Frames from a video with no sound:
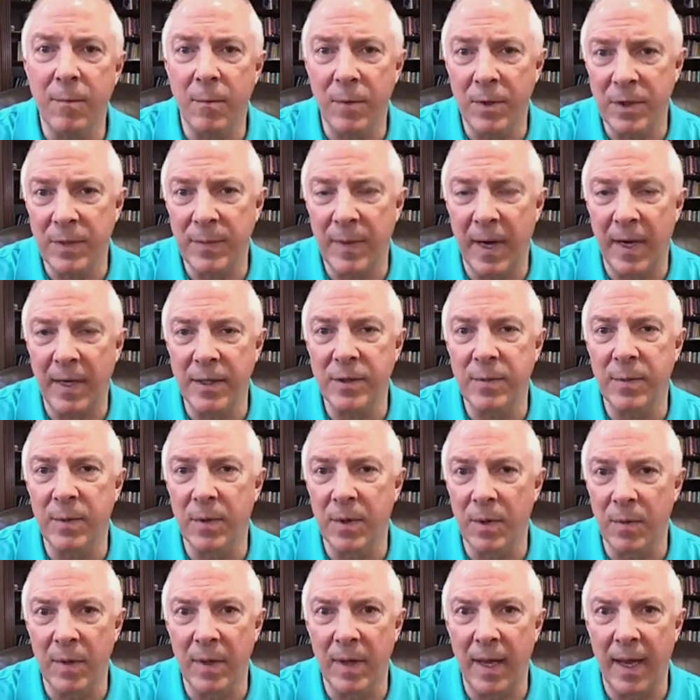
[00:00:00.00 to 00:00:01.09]
responsible
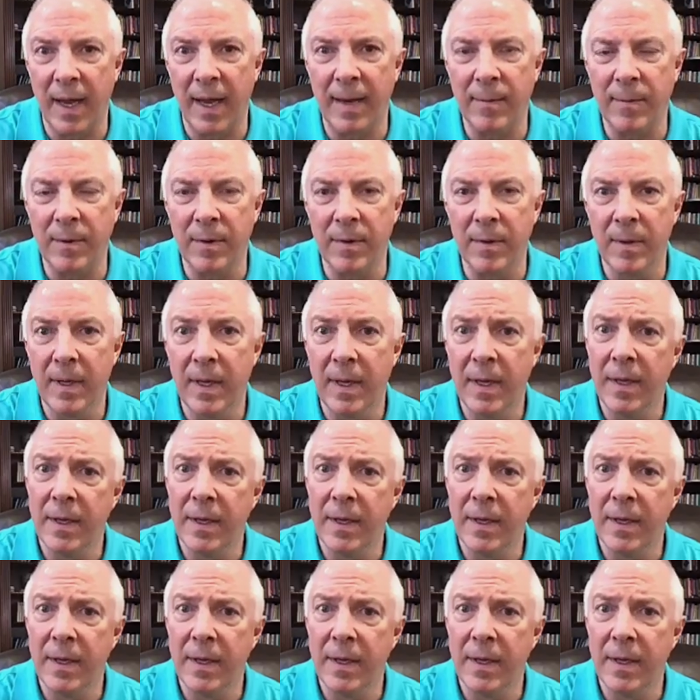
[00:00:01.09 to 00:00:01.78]
or reliable.